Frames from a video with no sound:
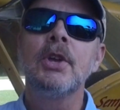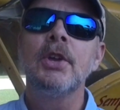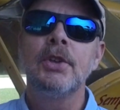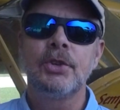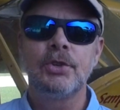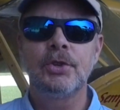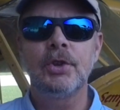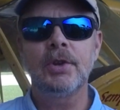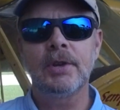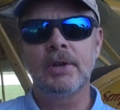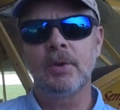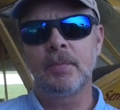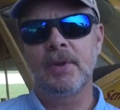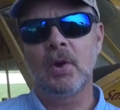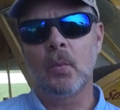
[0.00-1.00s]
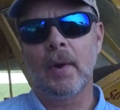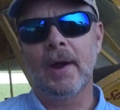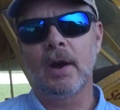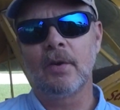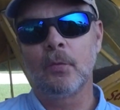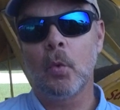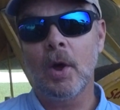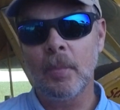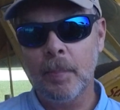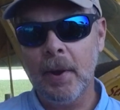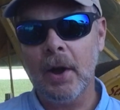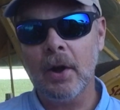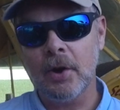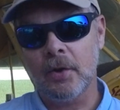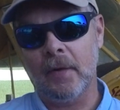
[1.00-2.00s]
you do need to be aware of one
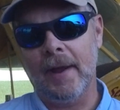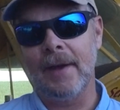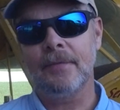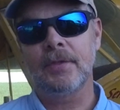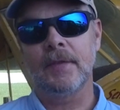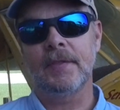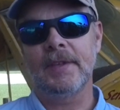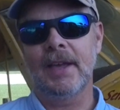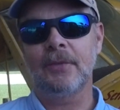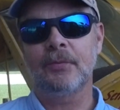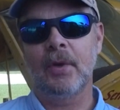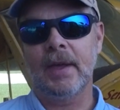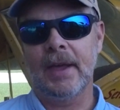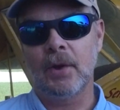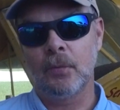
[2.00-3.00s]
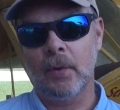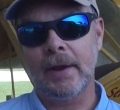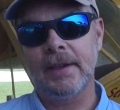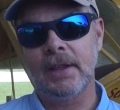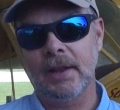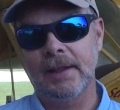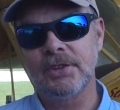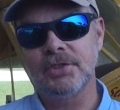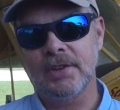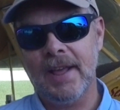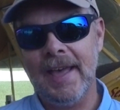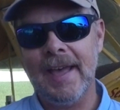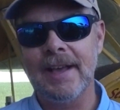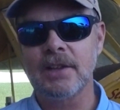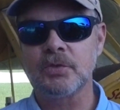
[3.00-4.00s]
paragraph that the FAA regulation
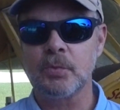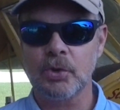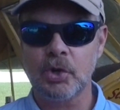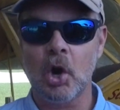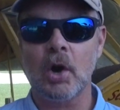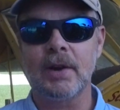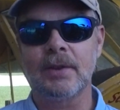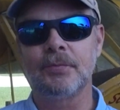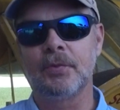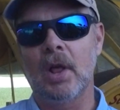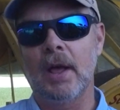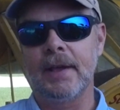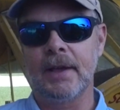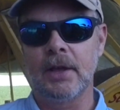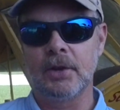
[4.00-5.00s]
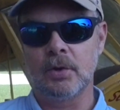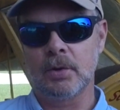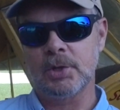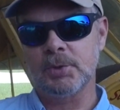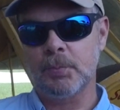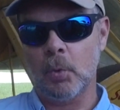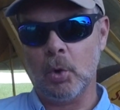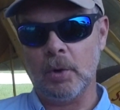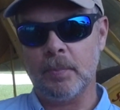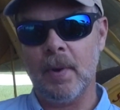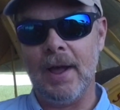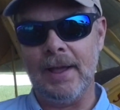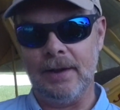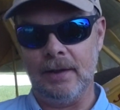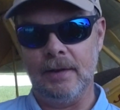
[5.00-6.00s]
has regarding flying under a sport
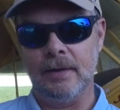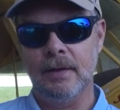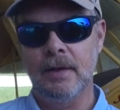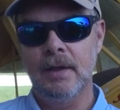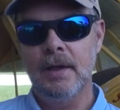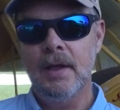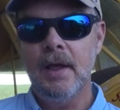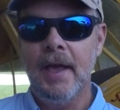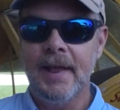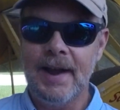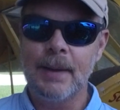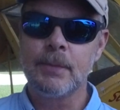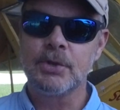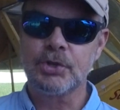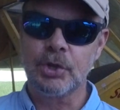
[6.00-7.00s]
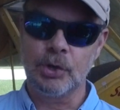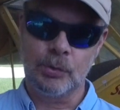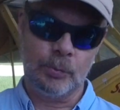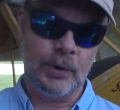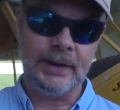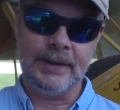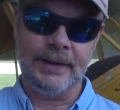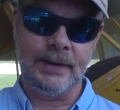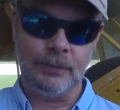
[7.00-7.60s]
pilot. And I'm just going to read it.